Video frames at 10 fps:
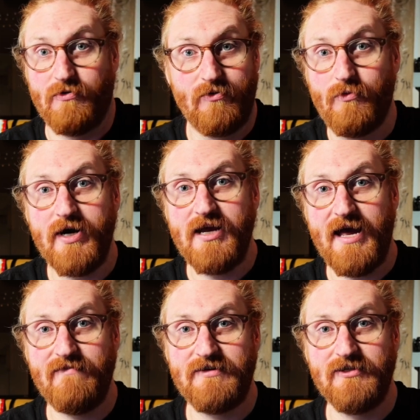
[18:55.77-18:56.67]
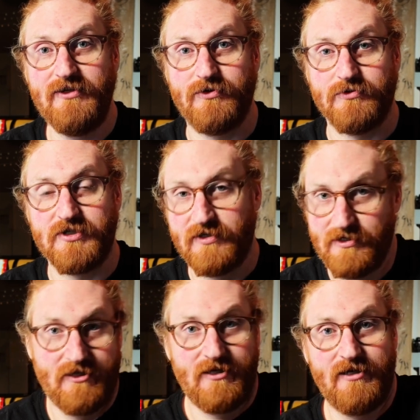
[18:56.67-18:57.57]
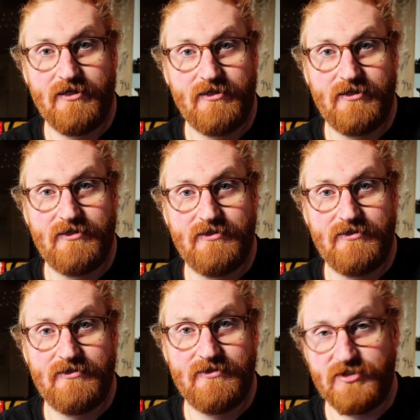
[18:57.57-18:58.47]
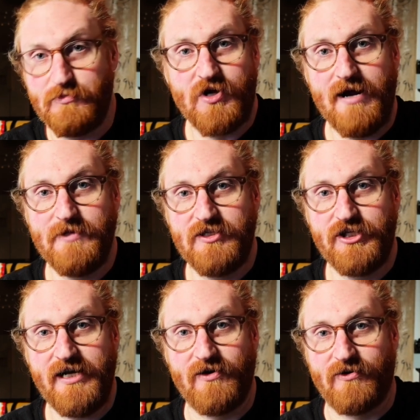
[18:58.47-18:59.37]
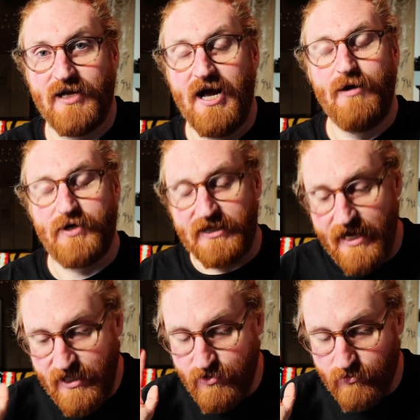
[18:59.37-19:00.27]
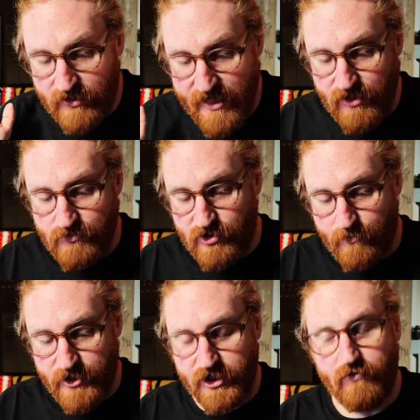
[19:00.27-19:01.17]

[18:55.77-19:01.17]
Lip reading: What do you have to lose? Subscribe to the channel. But thank you so much.